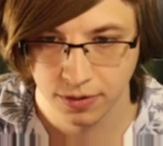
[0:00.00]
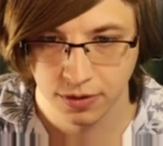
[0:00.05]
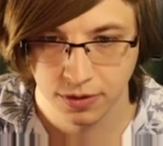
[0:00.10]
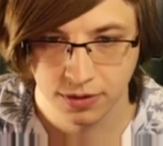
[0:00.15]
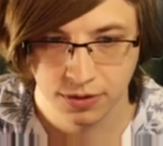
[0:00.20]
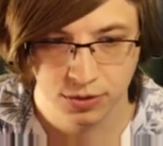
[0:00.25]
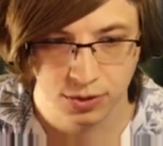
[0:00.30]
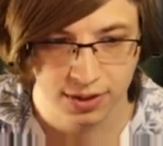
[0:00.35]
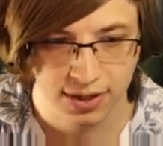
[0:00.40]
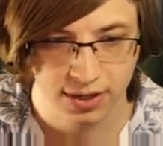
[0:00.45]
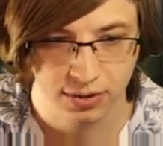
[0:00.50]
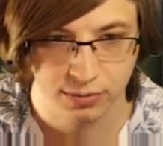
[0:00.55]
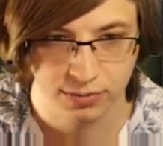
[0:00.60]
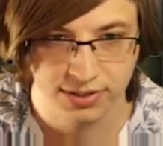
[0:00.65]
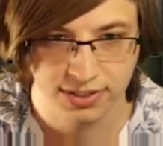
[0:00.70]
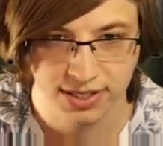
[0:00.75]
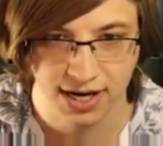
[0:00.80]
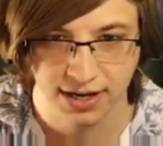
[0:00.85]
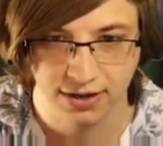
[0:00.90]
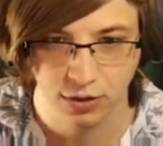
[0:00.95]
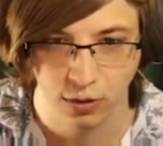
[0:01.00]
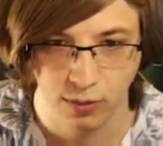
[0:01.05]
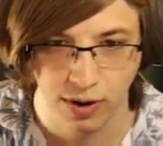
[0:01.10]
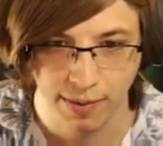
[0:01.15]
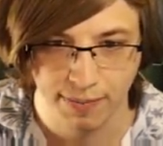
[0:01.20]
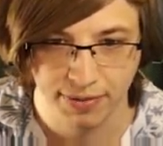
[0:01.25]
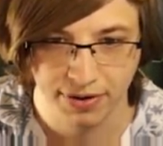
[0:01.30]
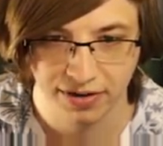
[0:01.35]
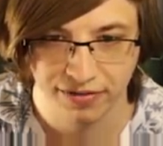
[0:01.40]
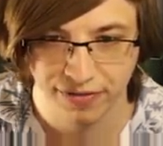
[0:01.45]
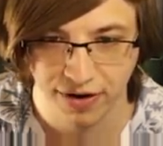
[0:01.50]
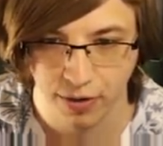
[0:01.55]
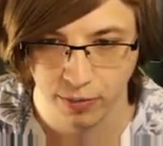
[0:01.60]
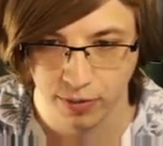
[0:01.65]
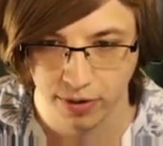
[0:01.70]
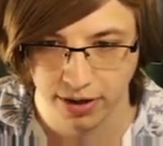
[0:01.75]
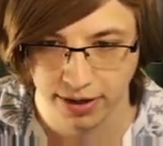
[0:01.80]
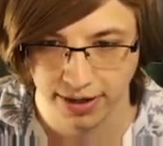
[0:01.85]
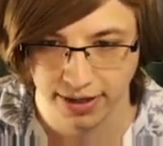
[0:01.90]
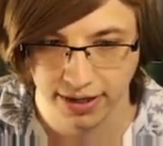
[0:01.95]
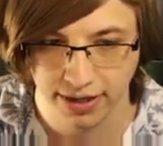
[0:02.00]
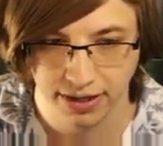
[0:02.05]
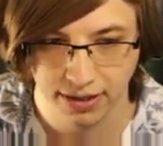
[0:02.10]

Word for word: So I got a recycle weapon if I want it.